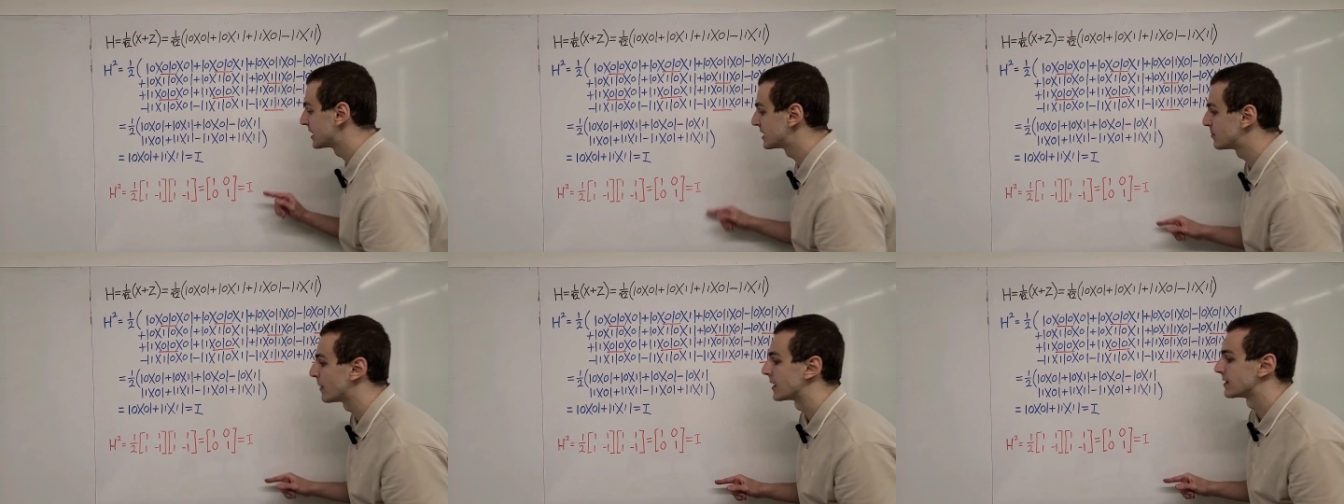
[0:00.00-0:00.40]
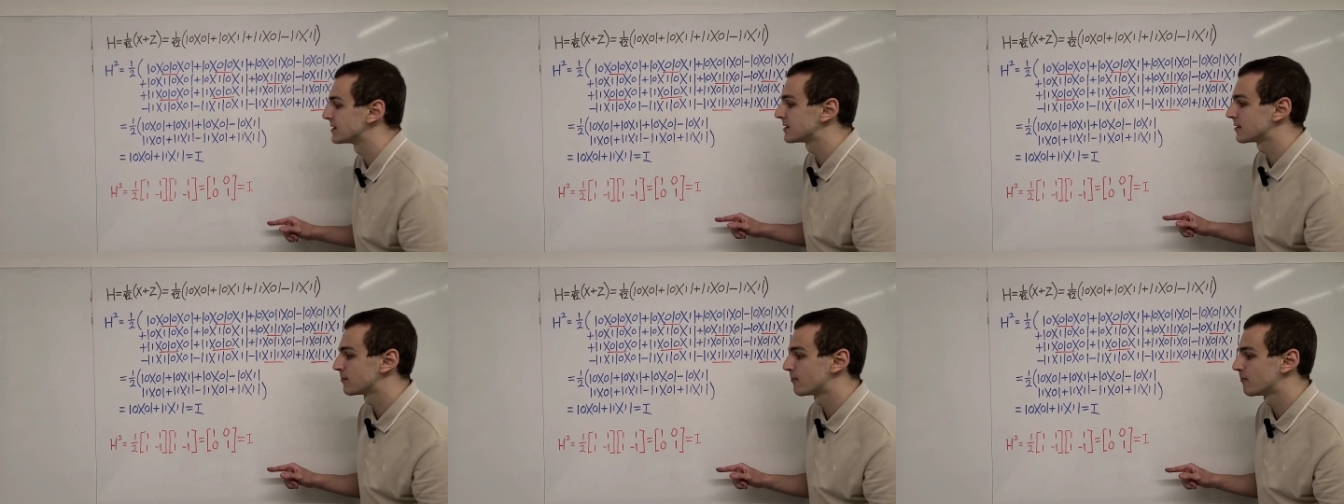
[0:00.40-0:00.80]

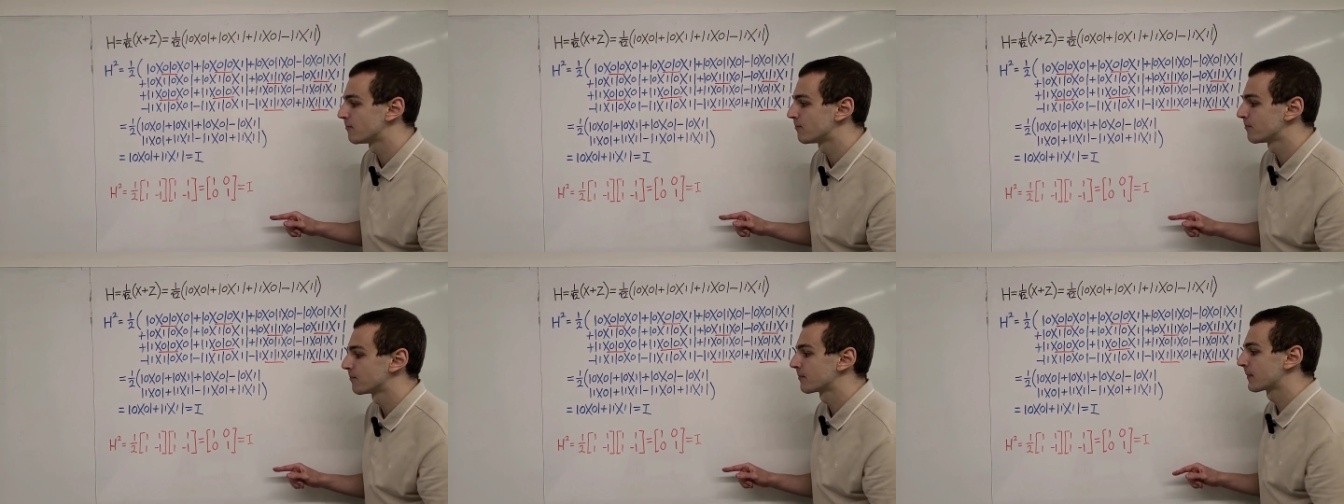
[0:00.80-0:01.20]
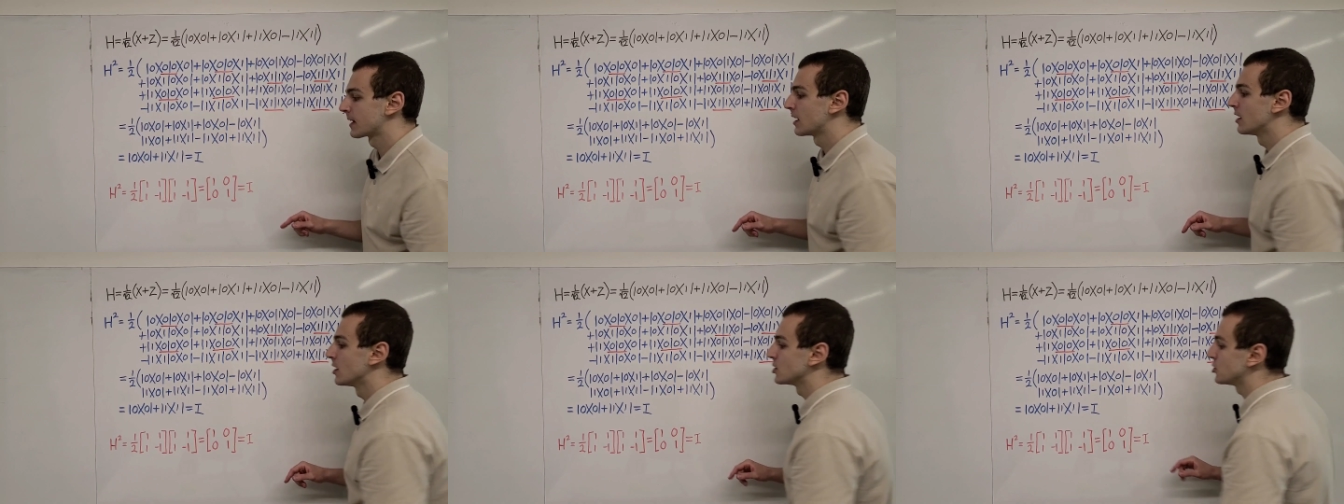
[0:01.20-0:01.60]
space.
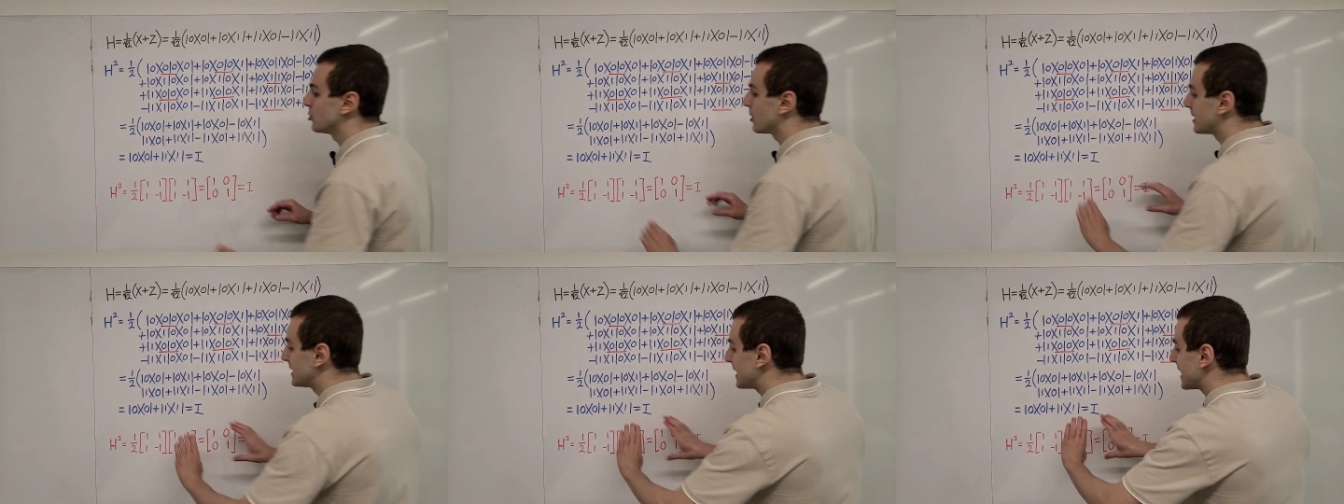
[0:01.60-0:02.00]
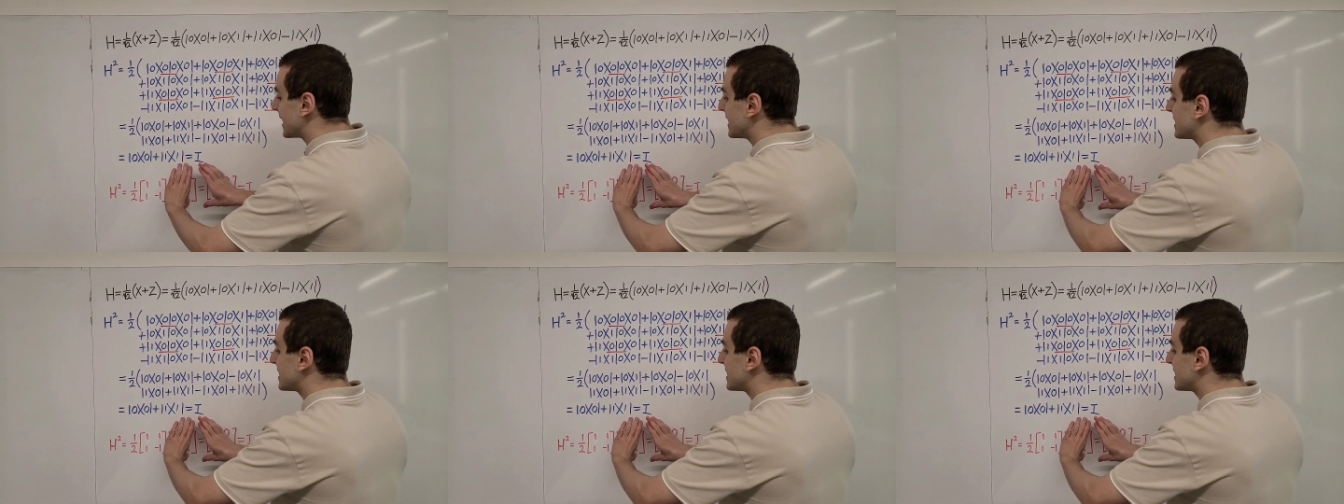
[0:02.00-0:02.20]
So you can see